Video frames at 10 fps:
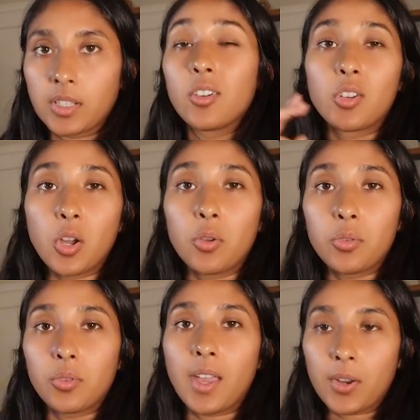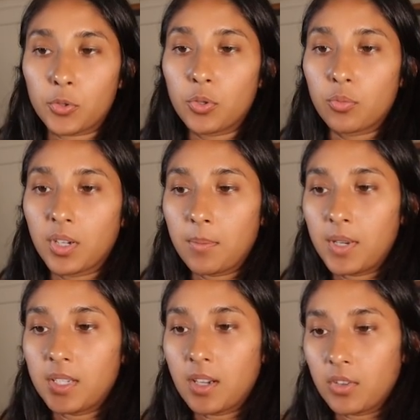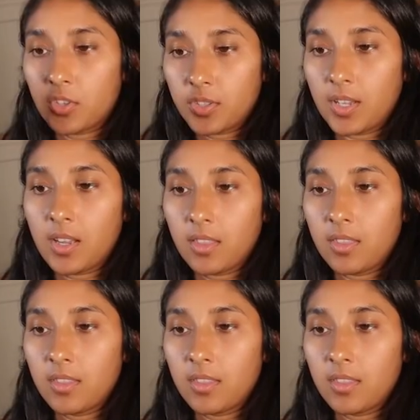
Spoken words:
It'll go through the actual README to understand